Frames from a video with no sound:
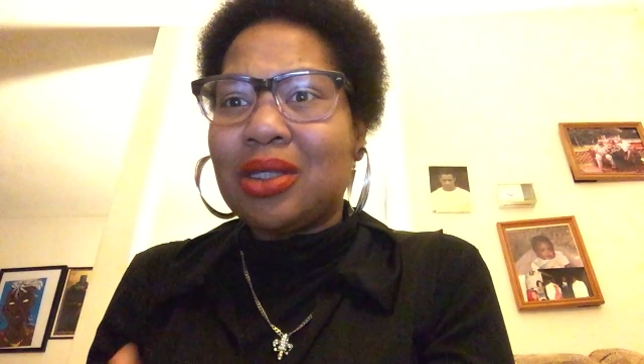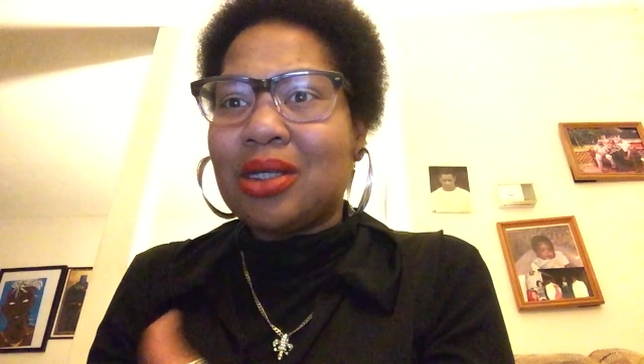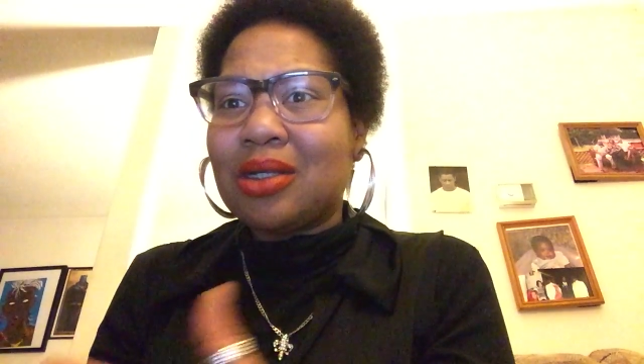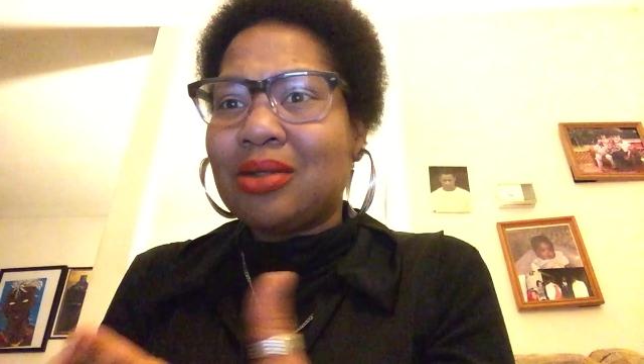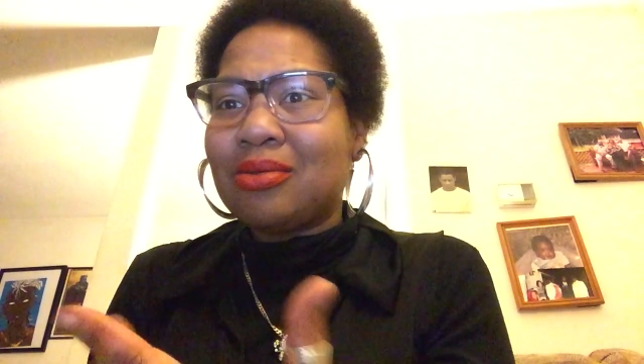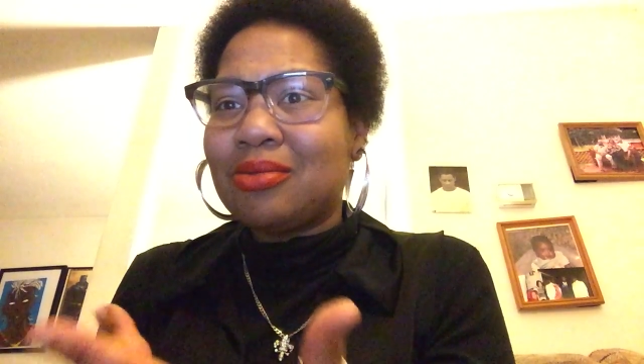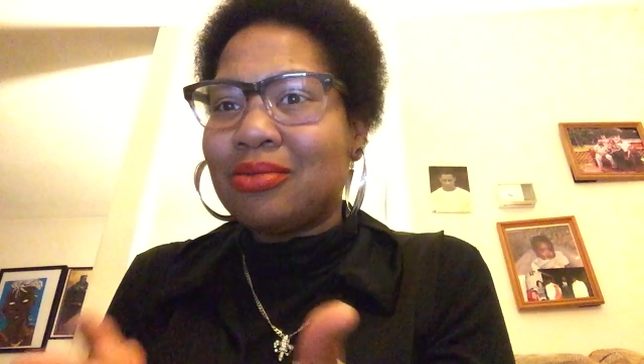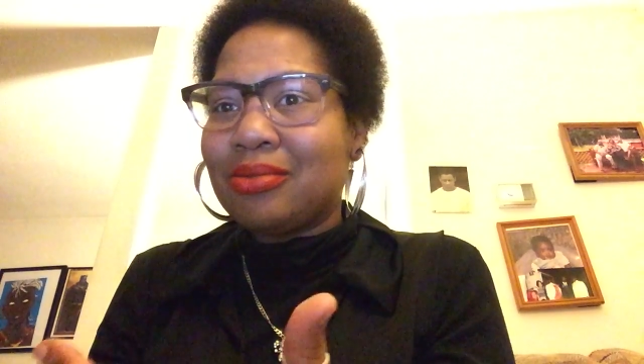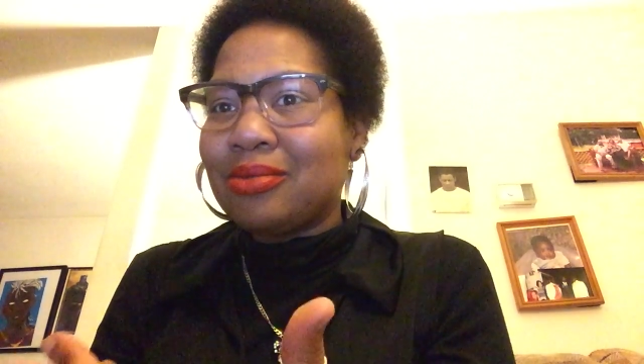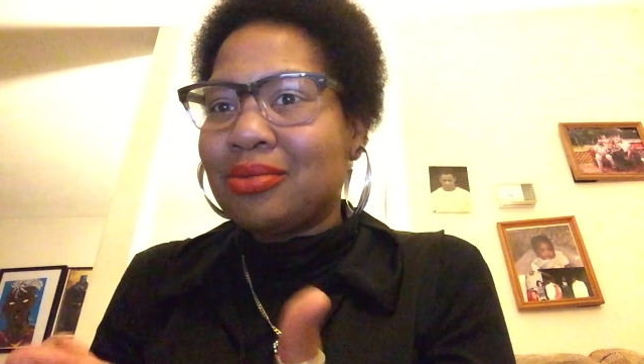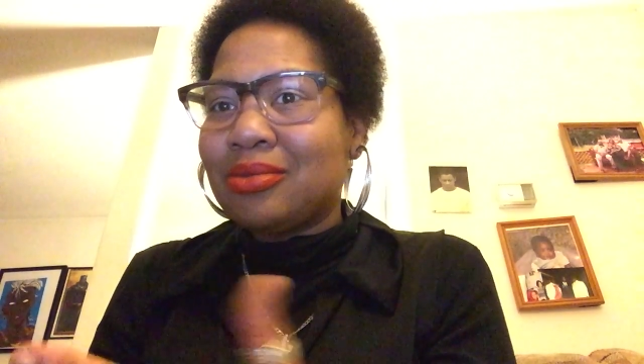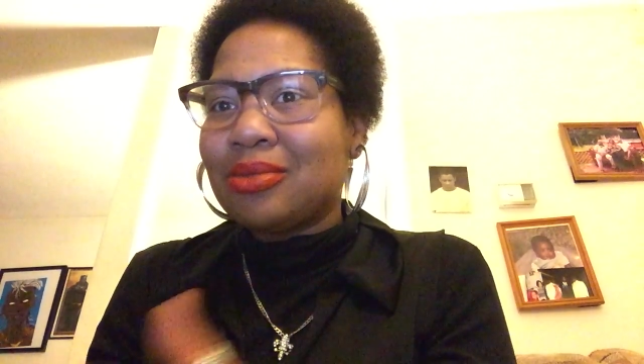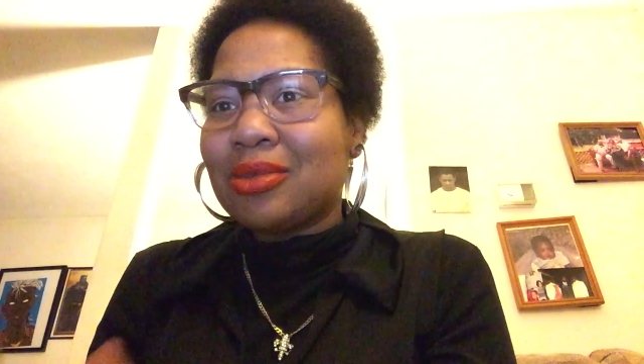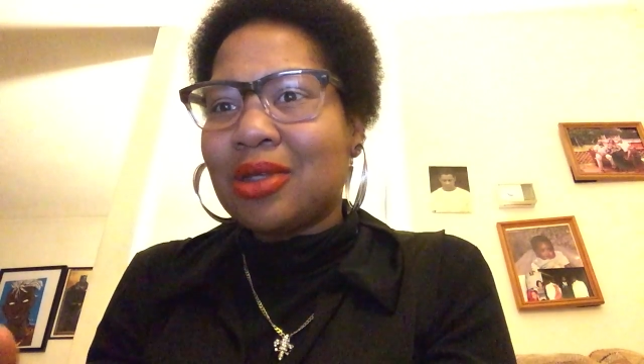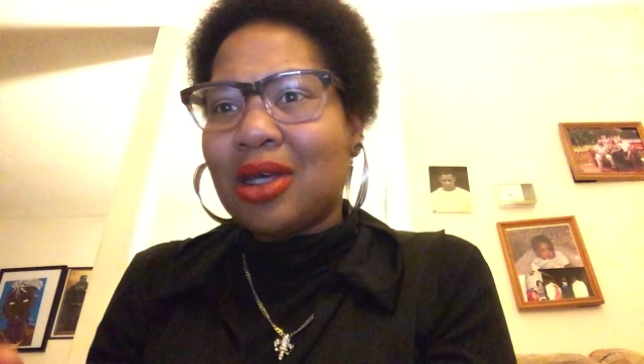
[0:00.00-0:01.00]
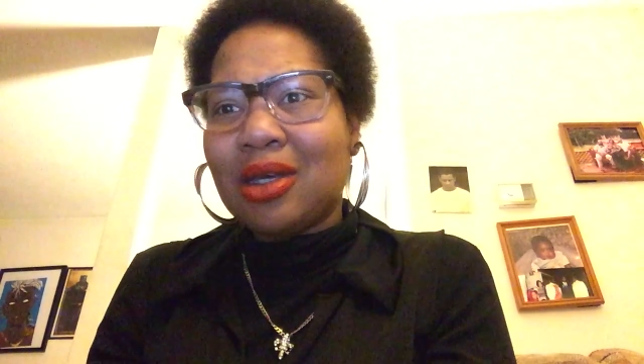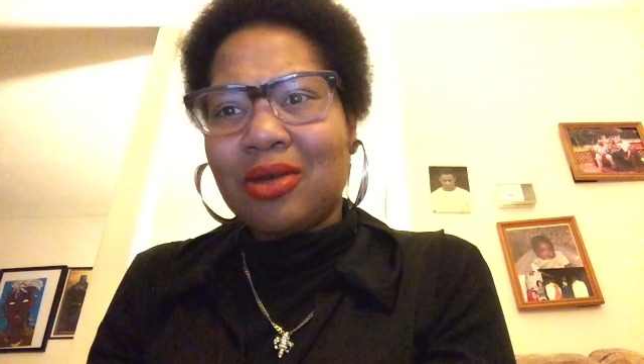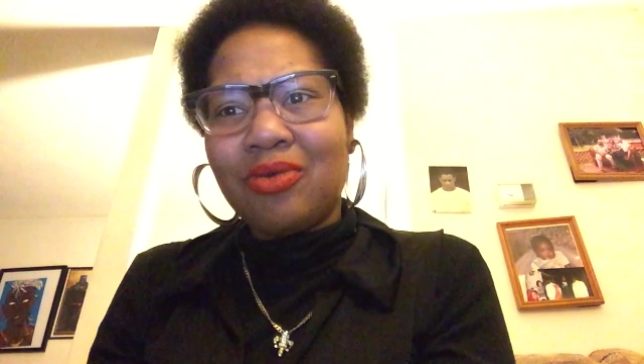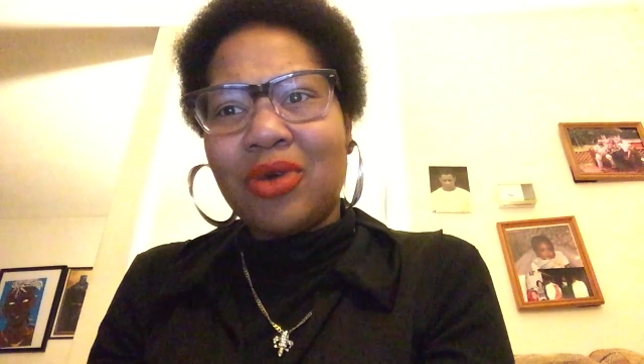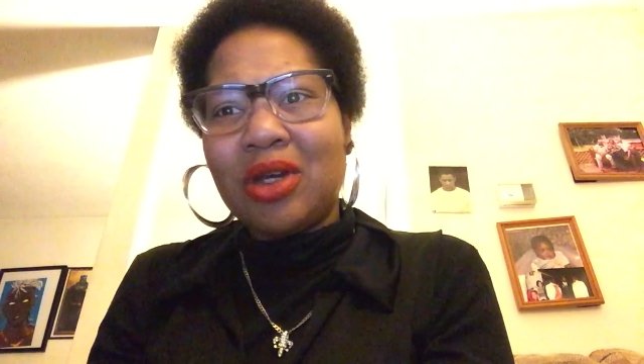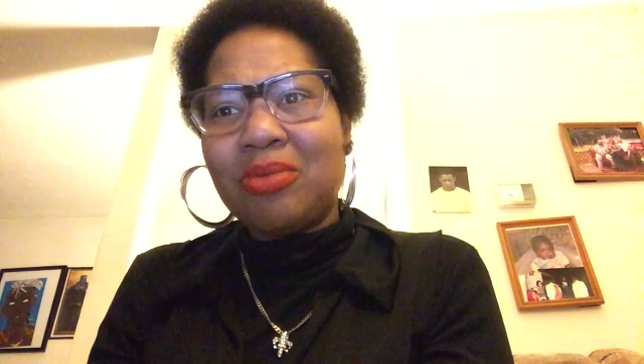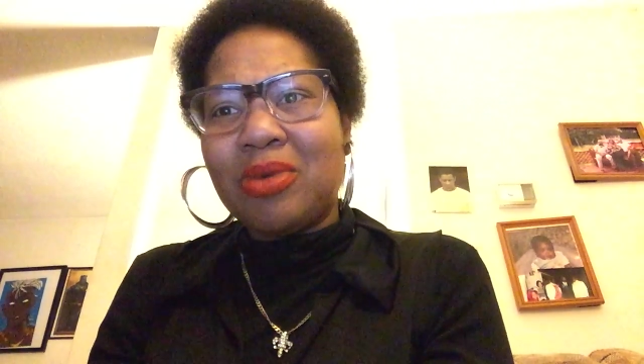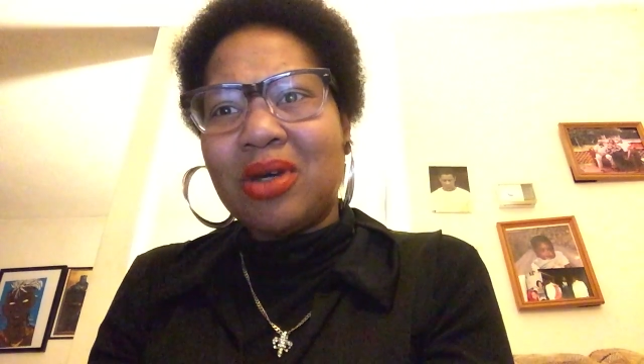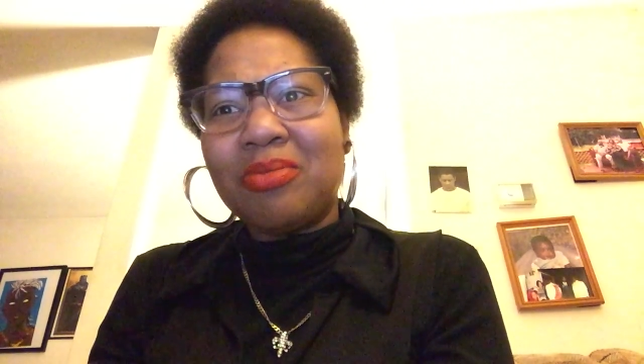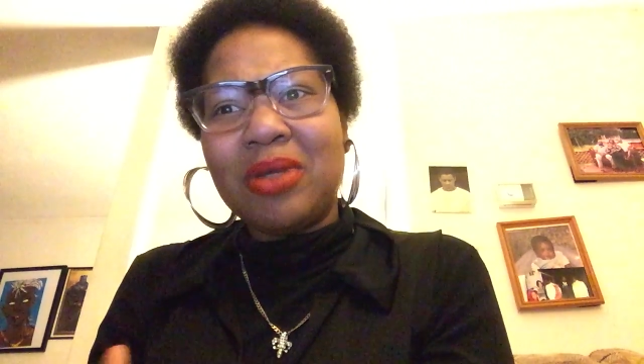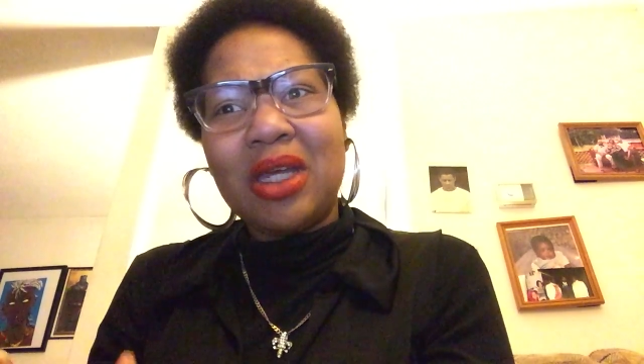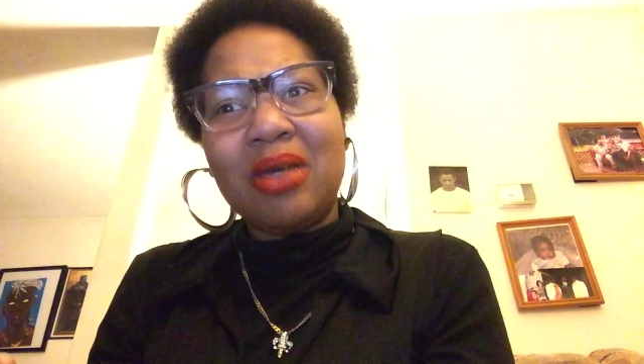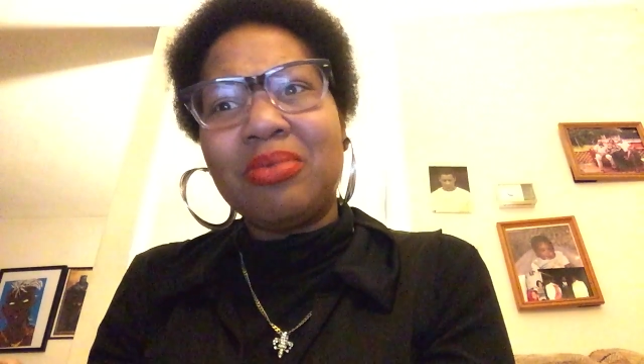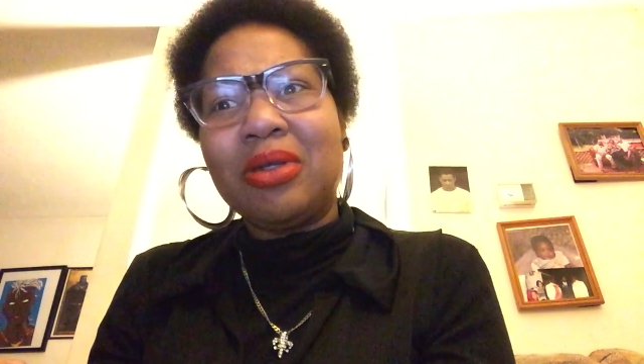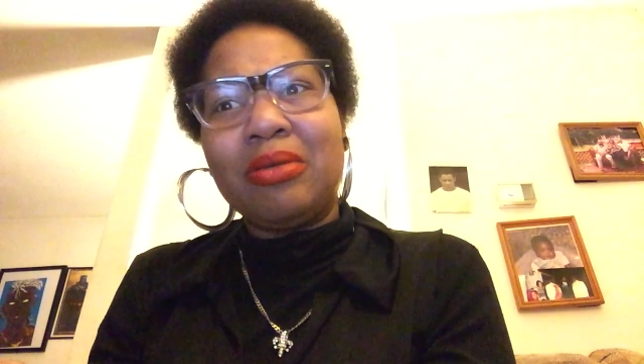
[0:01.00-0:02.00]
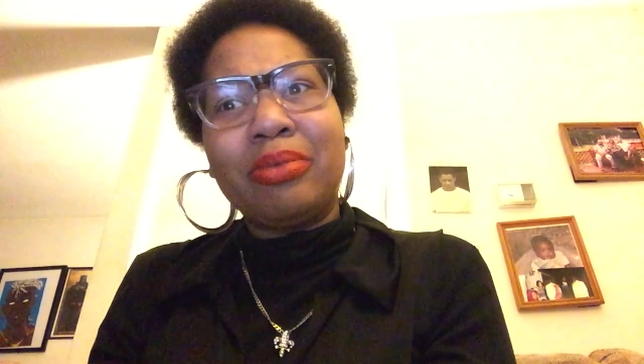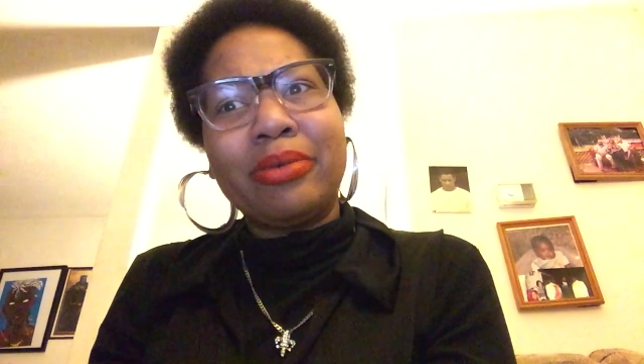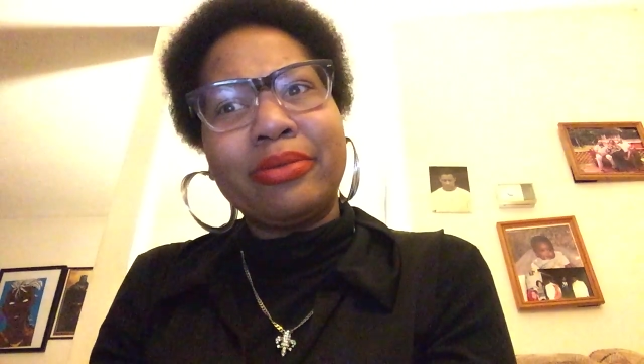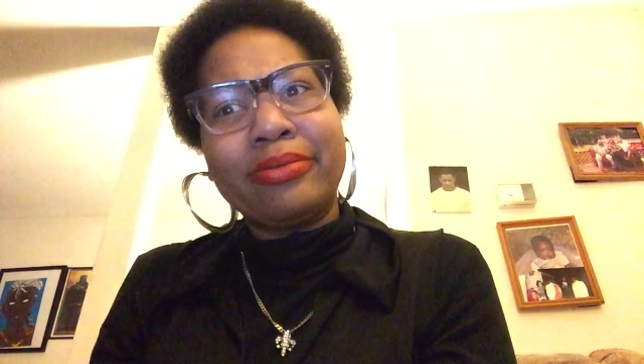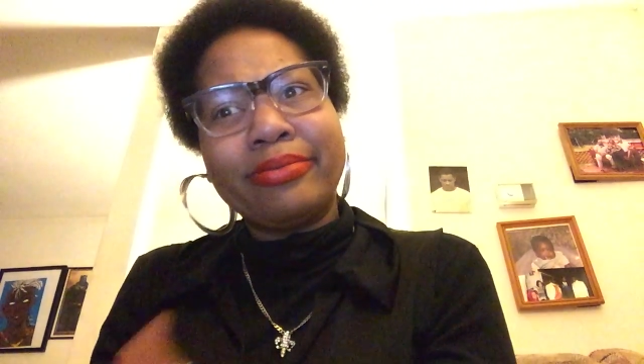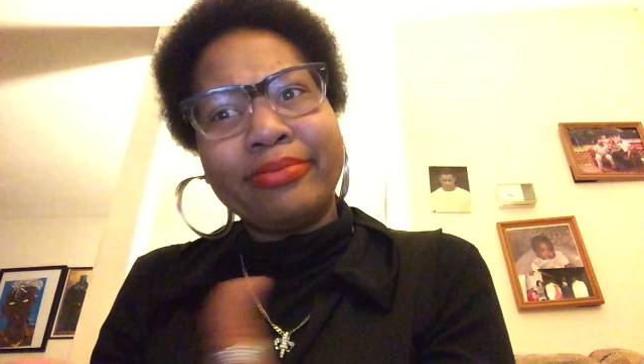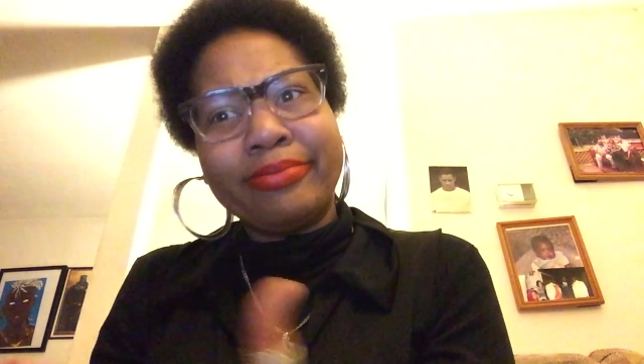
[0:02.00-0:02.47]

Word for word: that I can write about black people